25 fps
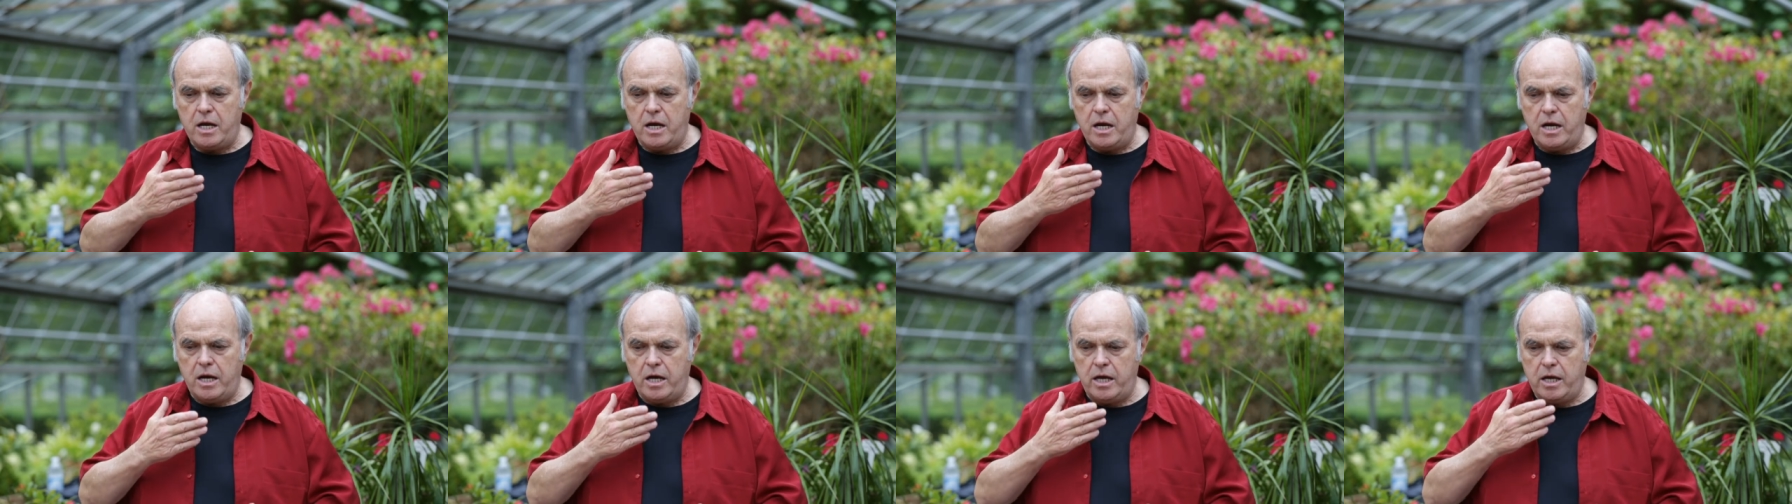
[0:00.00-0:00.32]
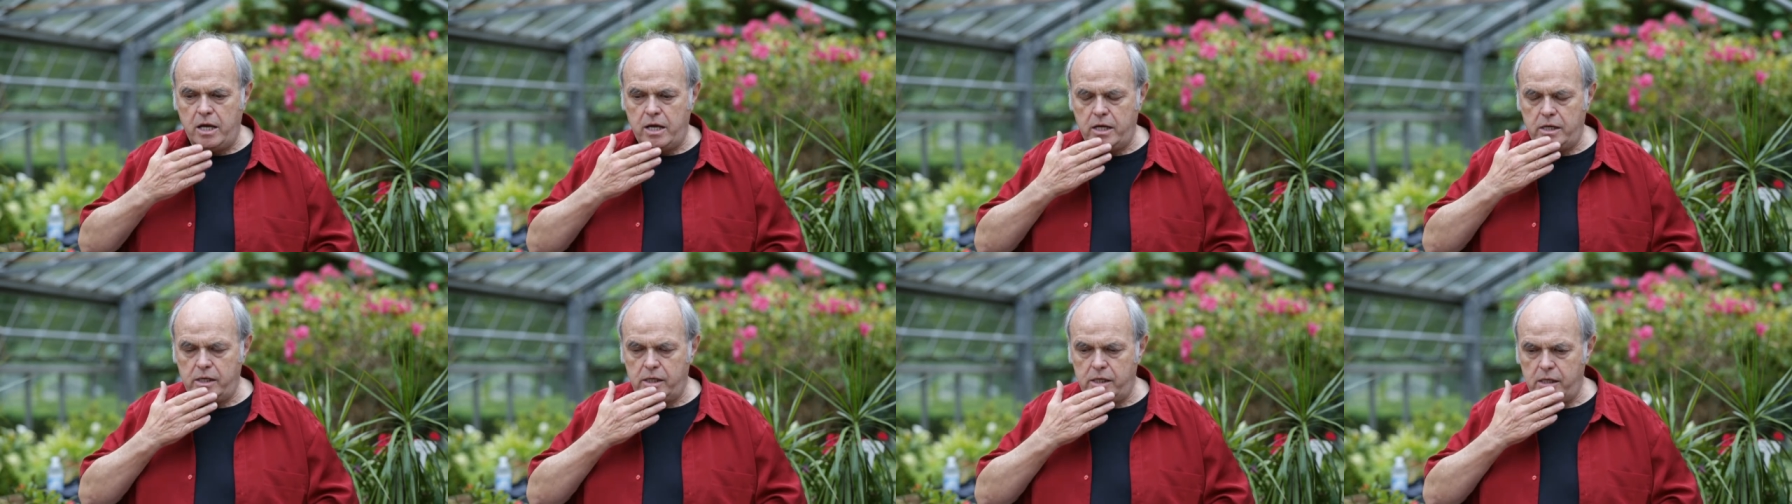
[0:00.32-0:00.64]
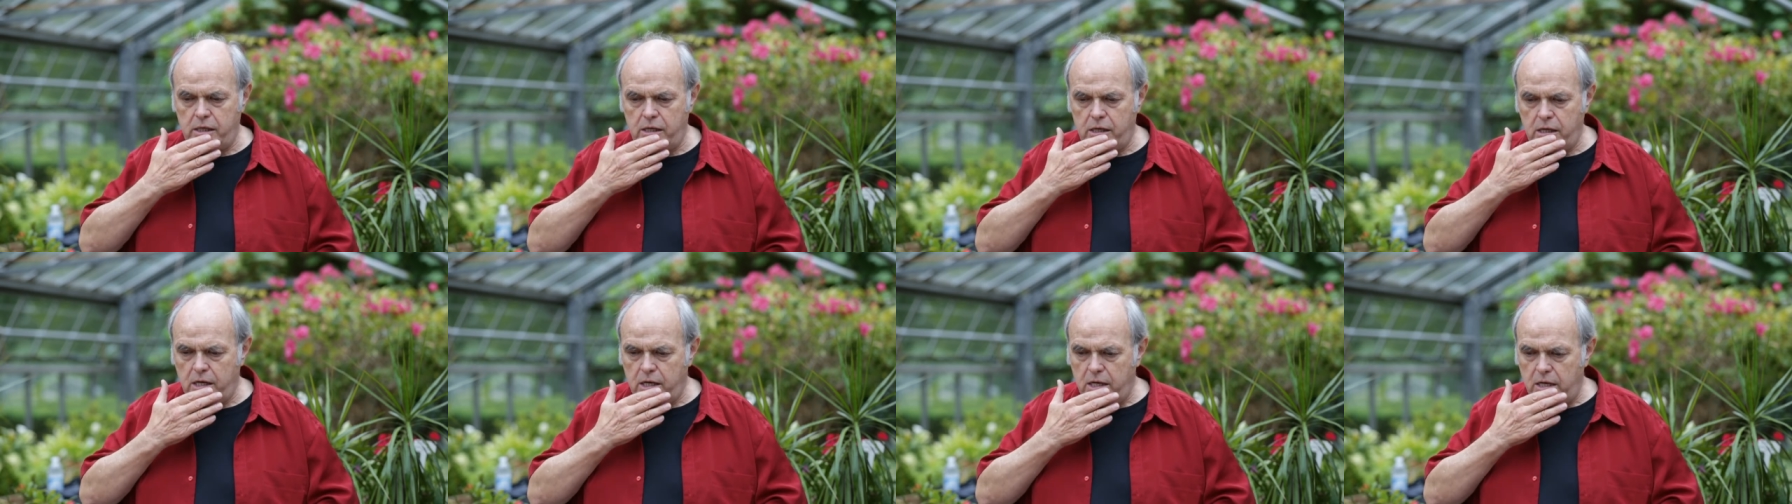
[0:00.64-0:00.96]
And he,
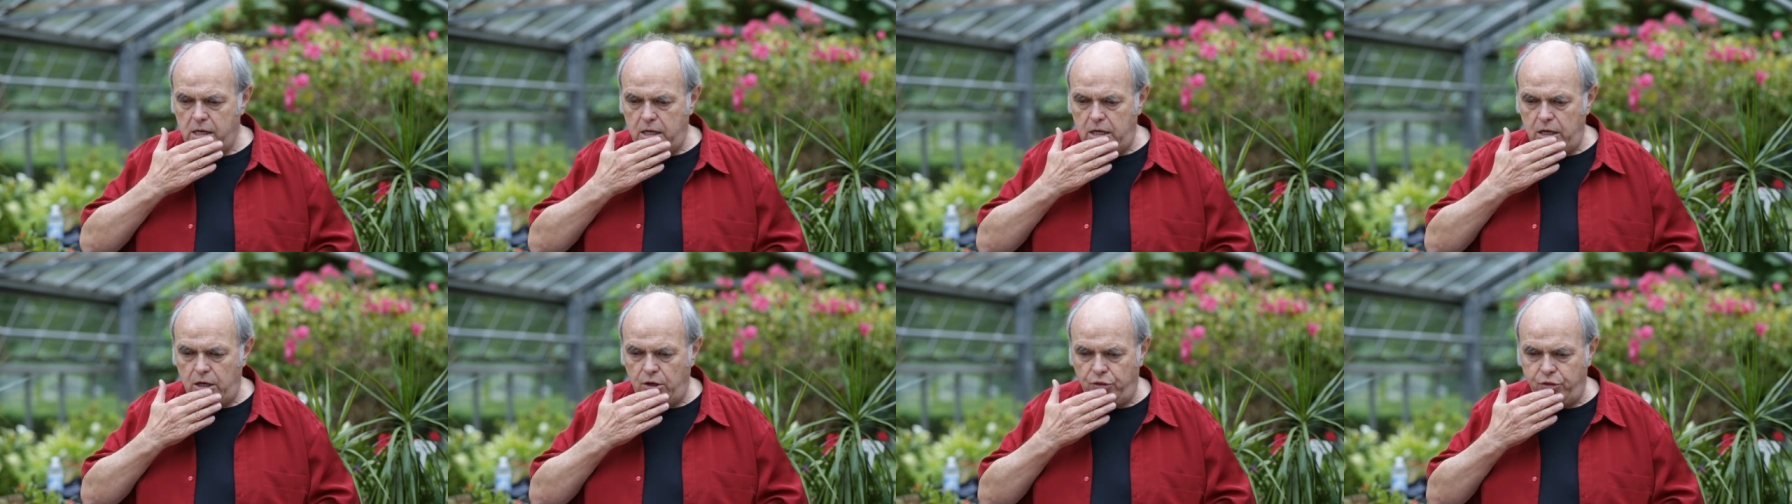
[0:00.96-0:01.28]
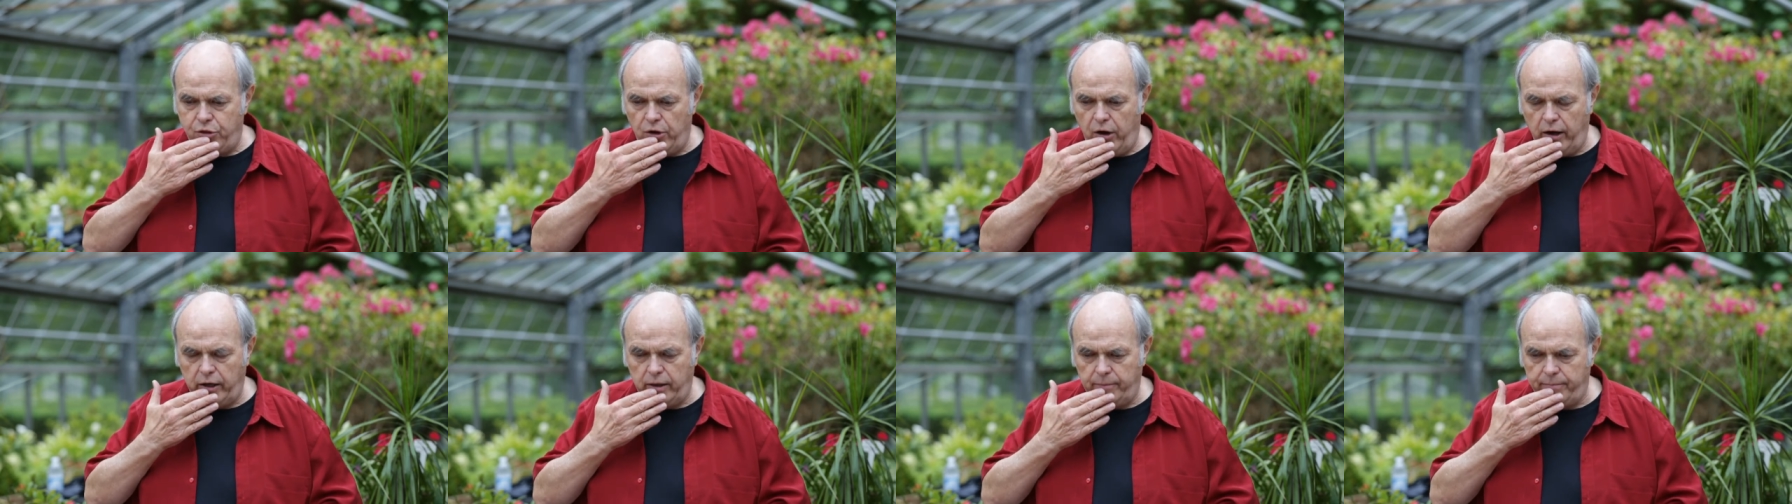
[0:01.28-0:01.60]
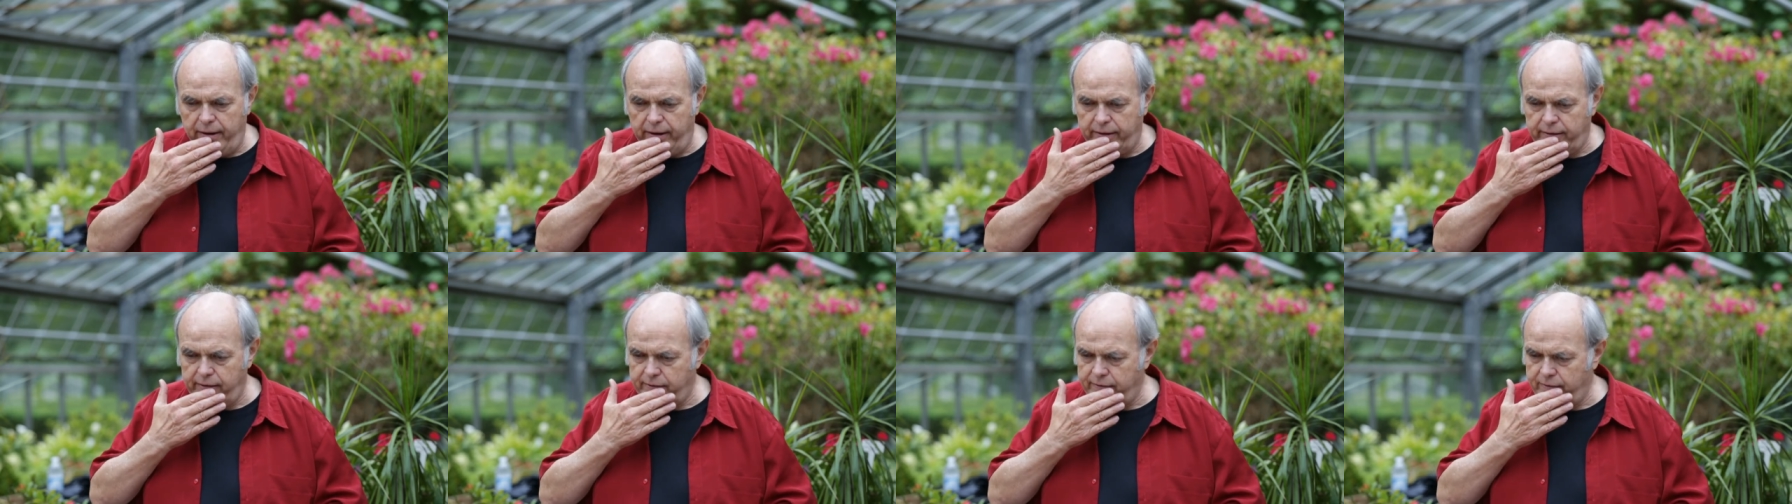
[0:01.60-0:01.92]
he thought
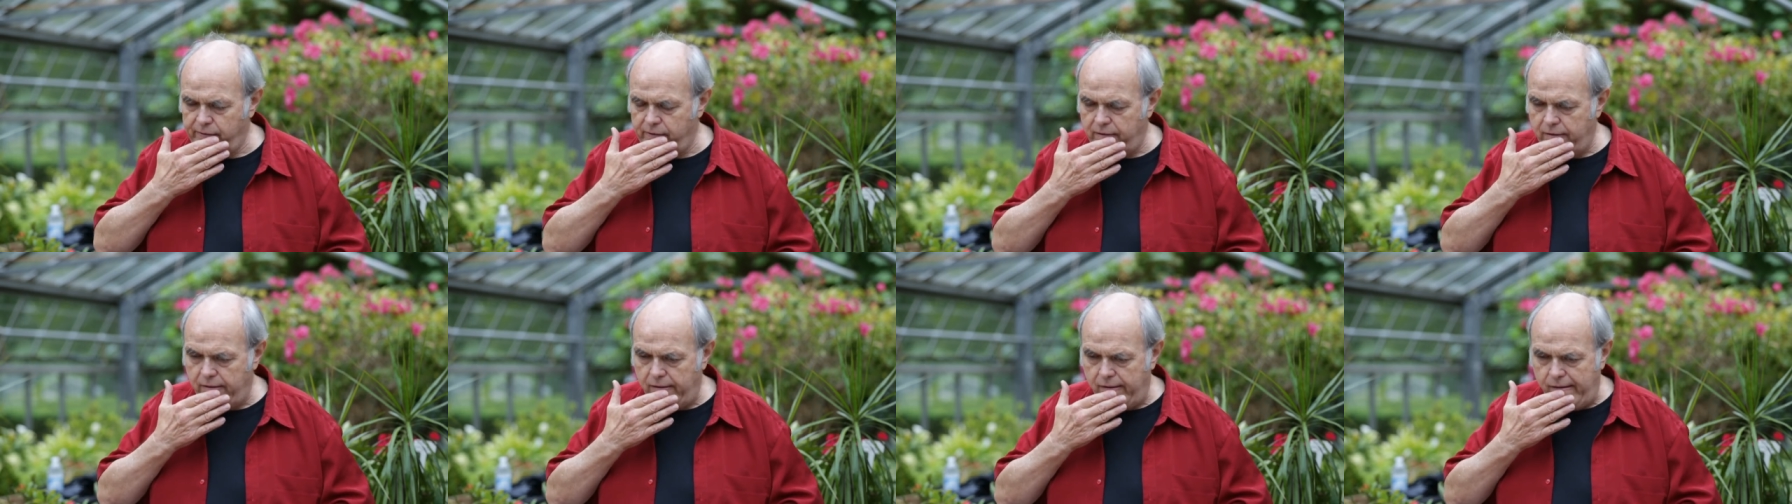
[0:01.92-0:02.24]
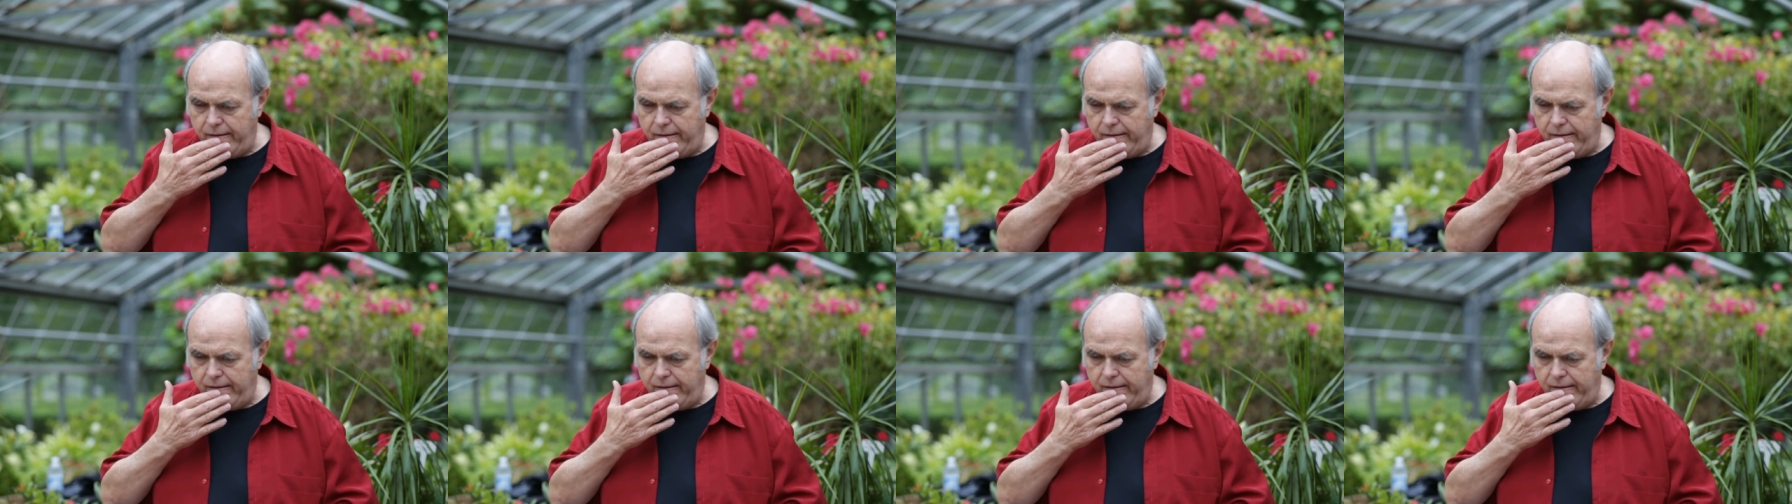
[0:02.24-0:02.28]
about it uh,